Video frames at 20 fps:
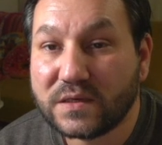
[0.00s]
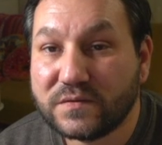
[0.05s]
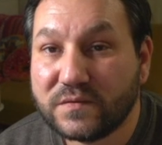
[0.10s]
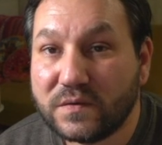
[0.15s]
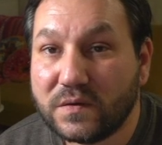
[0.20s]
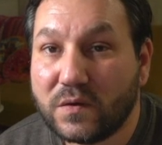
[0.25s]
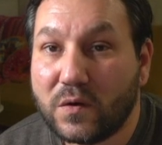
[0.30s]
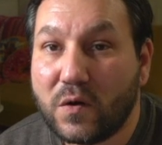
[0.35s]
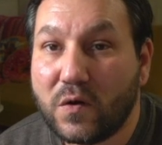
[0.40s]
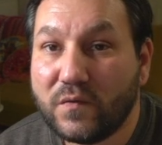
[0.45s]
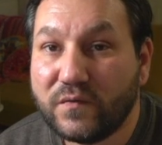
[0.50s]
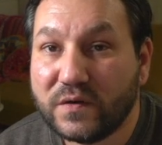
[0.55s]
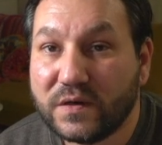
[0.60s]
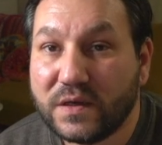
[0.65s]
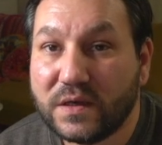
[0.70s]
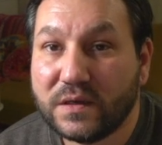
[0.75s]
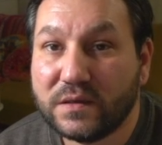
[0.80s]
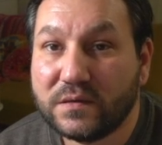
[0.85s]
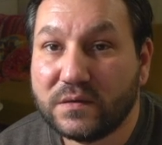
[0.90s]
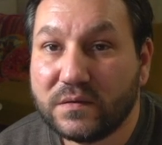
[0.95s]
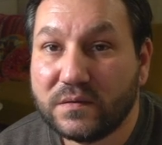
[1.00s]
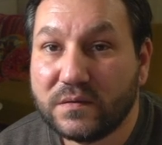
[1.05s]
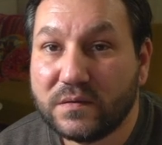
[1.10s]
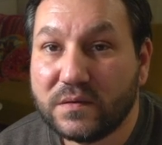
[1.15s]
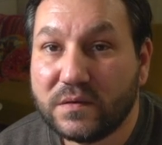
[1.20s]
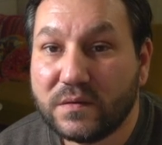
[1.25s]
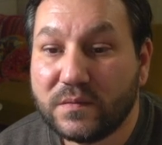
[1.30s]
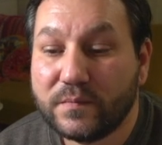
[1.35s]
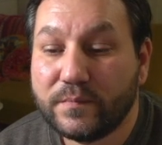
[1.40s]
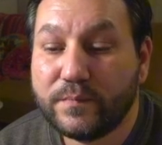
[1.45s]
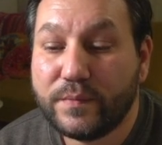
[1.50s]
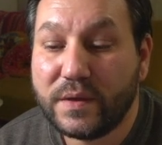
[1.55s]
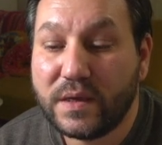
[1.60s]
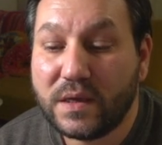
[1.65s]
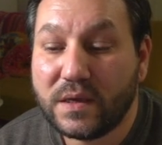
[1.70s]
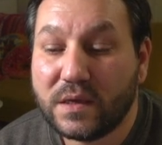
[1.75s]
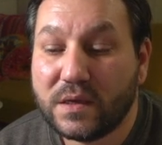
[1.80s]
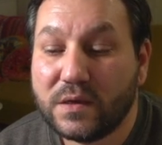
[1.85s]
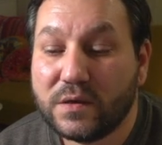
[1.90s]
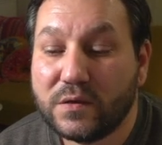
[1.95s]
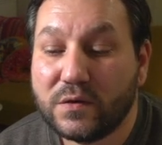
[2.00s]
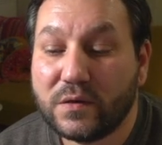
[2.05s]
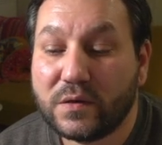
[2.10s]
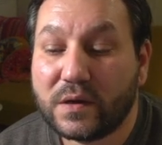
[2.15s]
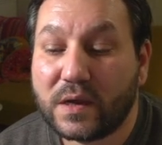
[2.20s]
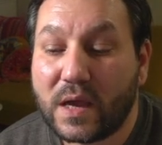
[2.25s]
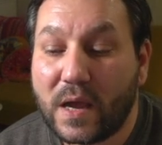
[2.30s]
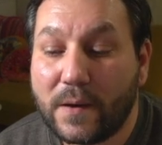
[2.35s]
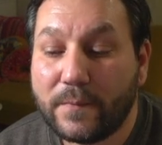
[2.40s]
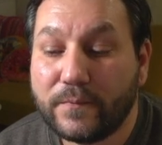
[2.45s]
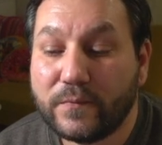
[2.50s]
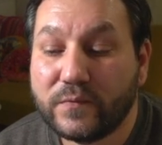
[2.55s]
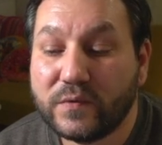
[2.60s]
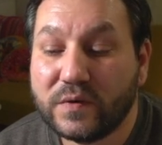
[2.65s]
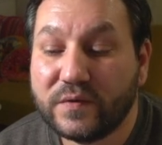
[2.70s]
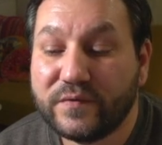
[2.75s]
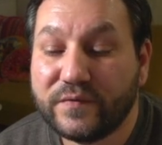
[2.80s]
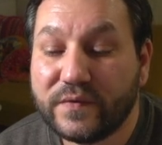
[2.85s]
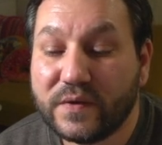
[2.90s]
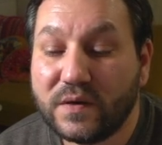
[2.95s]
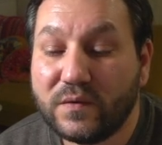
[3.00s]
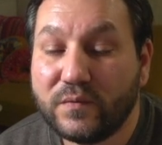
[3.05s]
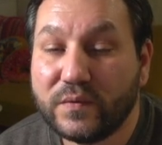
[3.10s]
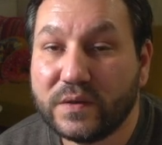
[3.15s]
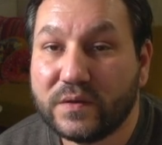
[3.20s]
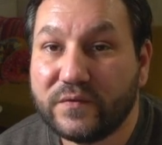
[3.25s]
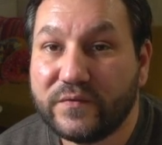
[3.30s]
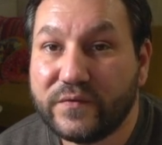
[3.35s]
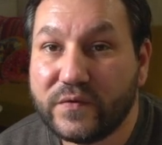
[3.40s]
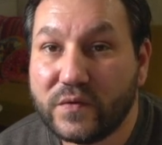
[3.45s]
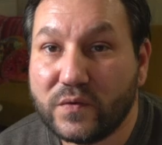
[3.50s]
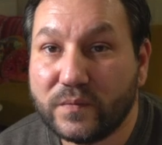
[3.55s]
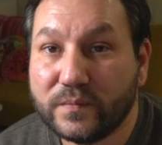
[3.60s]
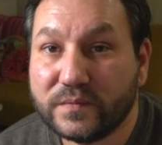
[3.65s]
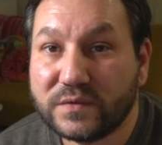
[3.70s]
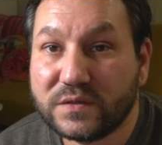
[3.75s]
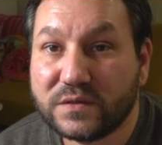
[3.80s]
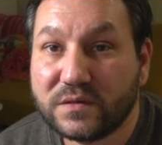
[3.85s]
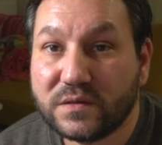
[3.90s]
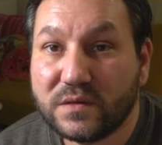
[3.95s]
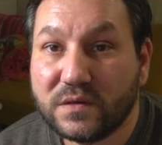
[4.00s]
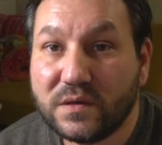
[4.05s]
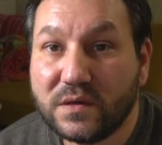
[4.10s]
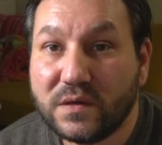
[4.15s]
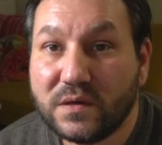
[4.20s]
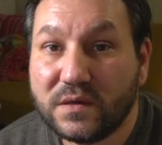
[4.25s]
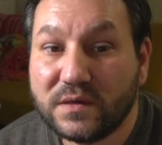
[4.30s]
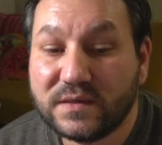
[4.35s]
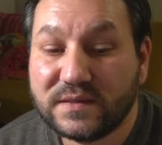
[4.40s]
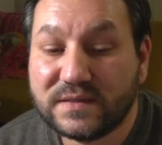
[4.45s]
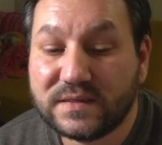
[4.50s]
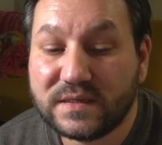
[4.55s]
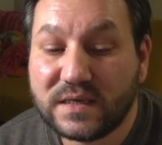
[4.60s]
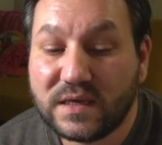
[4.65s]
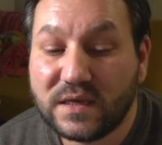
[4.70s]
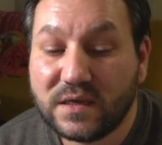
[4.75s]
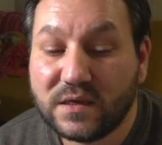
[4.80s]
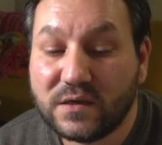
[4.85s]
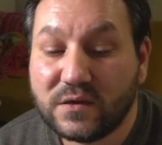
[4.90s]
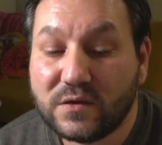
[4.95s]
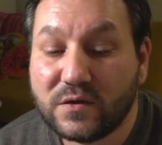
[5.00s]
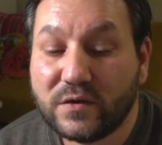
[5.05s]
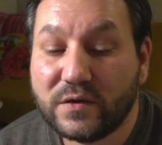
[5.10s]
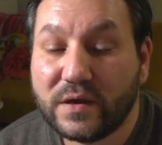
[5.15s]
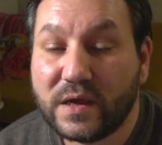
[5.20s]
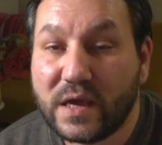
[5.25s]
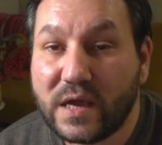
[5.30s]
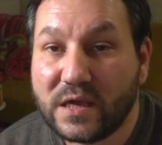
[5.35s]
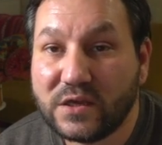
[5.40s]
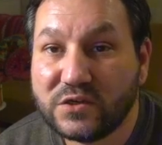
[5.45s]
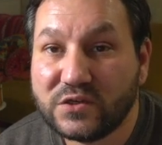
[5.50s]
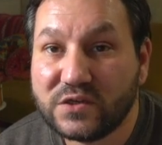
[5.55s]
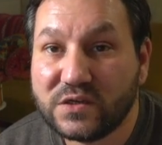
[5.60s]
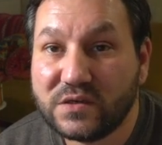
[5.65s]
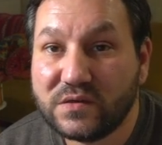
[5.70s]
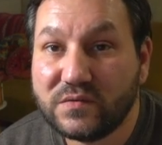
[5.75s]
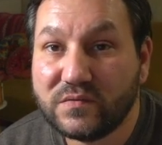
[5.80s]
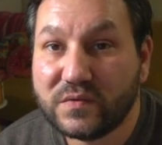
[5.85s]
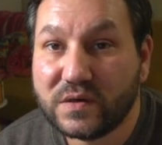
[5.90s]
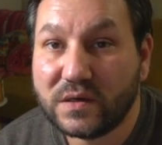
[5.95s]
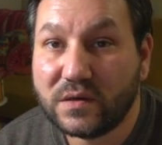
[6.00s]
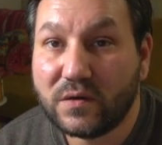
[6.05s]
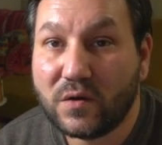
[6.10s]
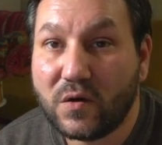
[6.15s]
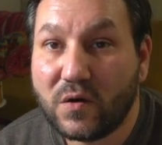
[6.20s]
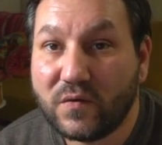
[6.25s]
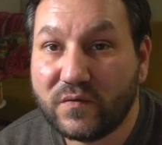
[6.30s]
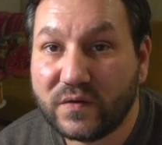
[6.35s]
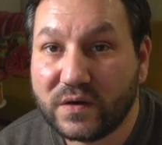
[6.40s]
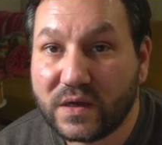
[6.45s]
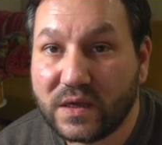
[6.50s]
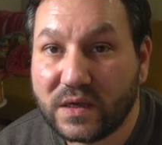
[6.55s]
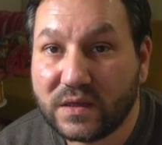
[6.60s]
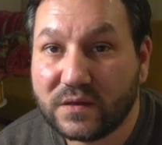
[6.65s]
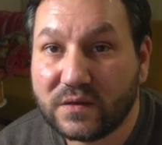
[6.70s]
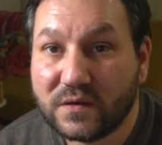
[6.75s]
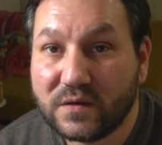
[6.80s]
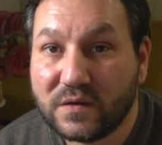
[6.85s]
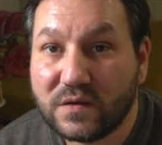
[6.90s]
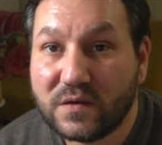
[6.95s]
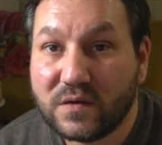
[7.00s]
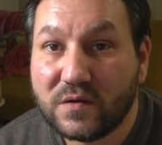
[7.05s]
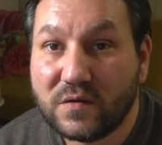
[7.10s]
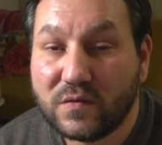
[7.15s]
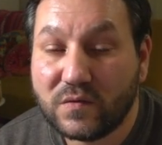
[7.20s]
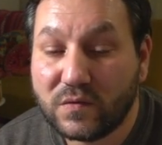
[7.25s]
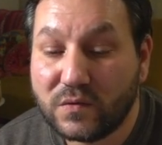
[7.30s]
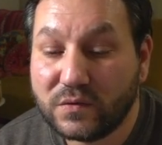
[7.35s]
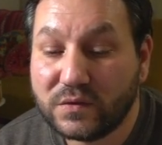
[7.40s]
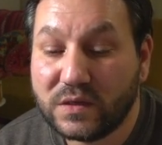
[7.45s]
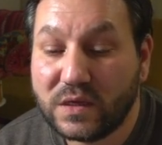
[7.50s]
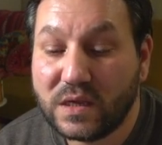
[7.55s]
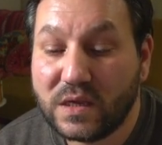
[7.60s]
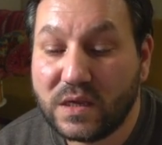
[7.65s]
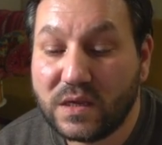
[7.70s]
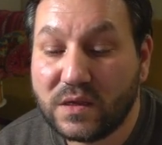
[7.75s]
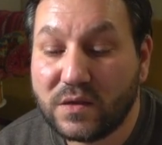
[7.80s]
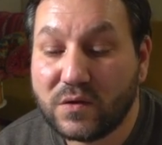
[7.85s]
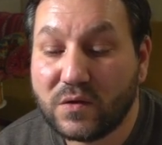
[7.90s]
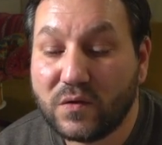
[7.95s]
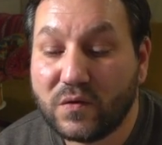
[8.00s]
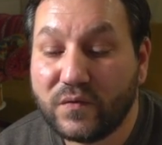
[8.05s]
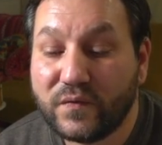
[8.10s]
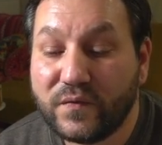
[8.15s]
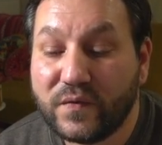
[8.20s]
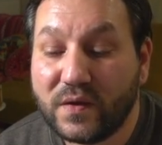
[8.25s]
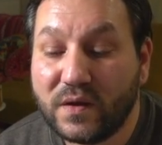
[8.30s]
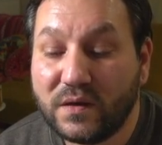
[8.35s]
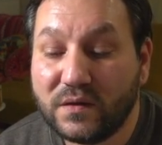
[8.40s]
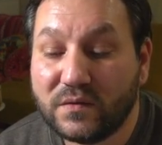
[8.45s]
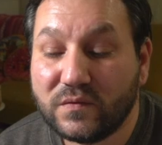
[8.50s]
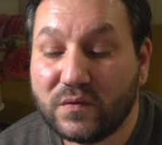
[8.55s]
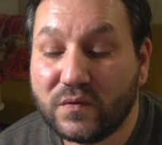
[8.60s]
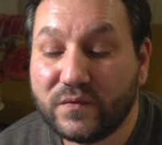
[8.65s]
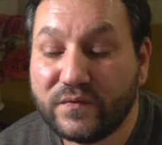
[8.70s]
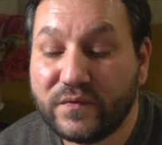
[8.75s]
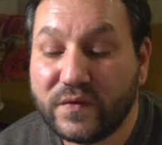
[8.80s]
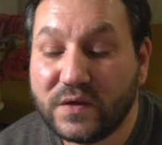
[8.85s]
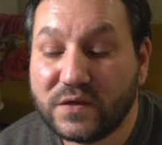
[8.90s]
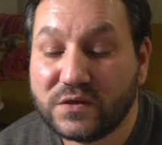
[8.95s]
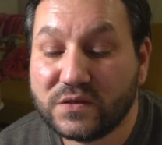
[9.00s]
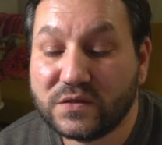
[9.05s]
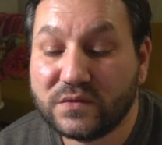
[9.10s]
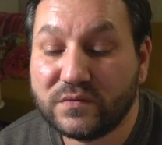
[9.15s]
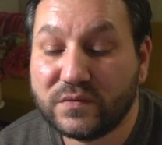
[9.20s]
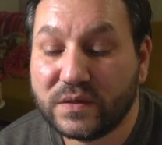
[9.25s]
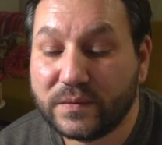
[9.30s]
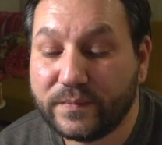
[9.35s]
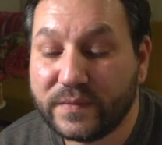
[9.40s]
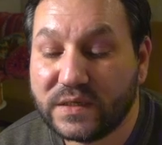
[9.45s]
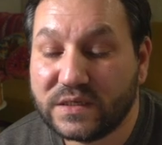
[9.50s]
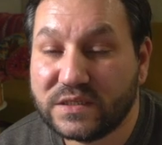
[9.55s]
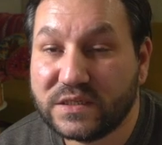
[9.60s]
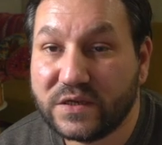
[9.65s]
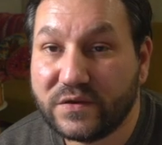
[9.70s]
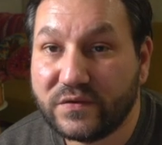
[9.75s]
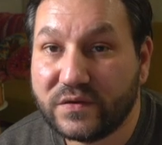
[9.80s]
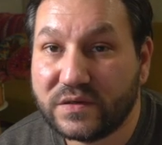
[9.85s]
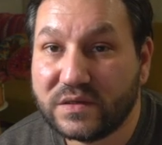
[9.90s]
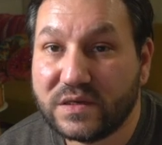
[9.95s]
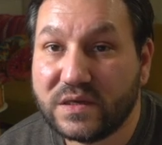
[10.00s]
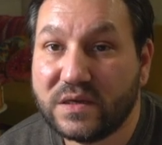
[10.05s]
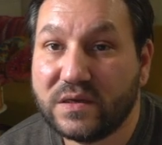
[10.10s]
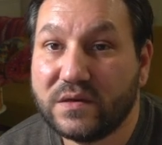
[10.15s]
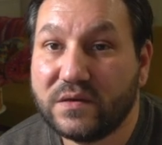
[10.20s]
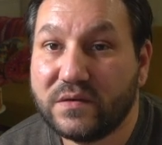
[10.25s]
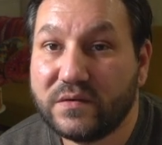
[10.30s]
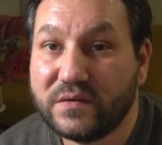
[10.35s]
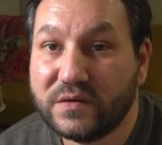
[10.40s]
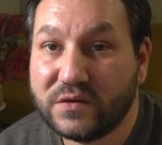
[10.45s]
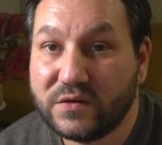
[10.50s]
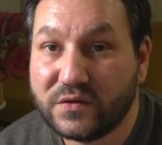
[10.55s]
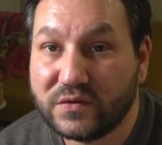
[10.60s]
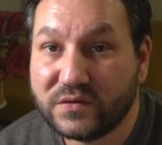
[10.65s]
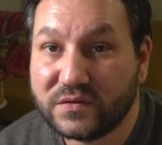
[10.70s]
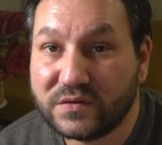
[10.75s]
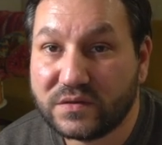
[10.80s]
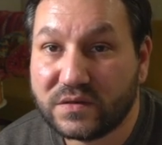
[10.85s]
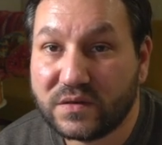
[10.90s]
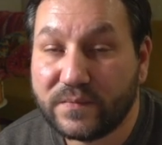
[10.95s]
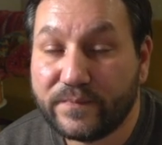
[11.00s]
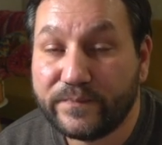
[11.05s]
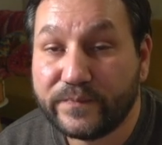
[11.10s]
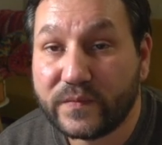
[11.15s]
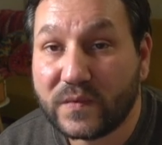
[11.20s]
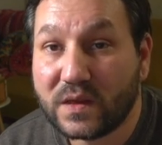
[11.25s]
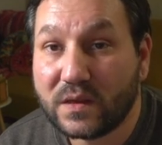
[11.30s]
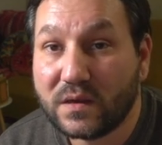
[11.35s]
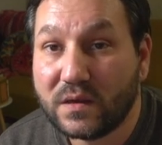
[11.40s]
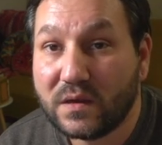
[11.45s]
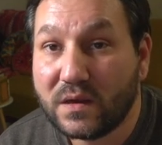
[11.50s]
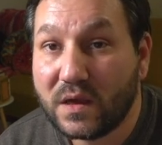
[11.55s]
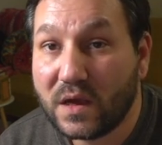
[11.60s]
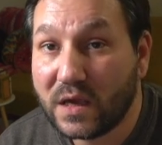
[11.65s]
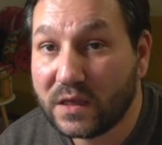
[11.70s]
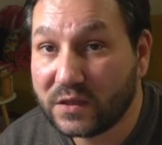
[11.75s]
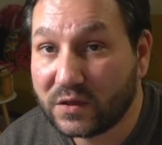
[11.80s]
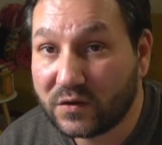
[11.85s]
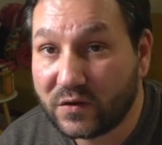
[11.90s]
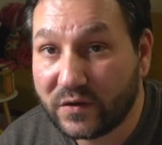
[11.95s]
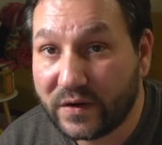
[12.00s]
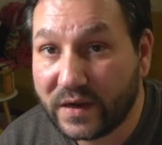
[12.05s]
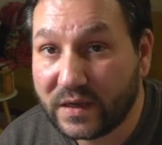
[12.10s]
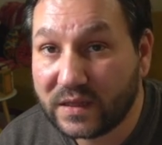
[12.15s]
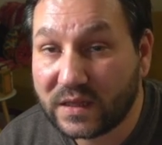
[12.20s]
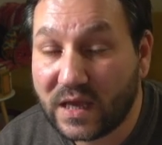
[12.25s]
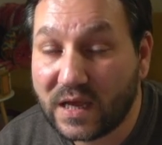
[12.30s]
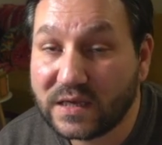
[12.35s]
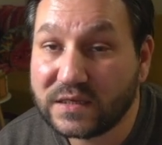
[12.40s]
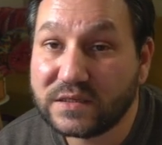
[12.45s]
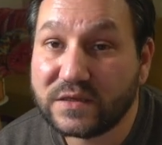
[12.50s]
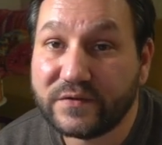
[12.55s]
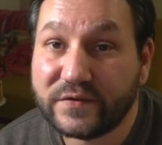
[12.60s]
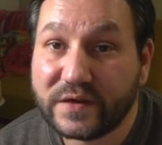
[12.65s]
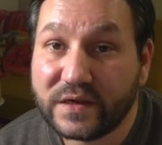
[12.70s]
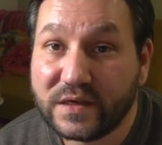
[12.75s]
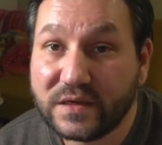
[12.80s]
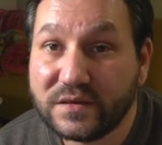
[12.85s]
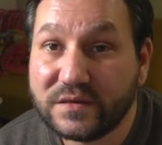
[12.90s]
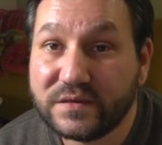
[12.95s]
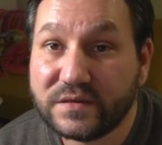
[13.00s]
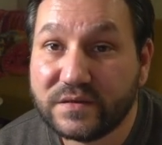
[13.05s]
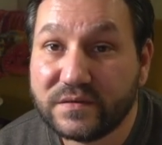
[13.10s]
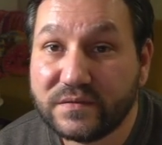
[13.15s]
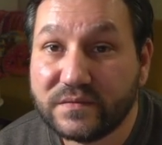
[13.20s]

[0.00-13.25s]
will overheat. B. Your cab will fill with fumes. C. Your engine will overheat. Or D. Your field of vision will be seriously reduced. And the correct answer is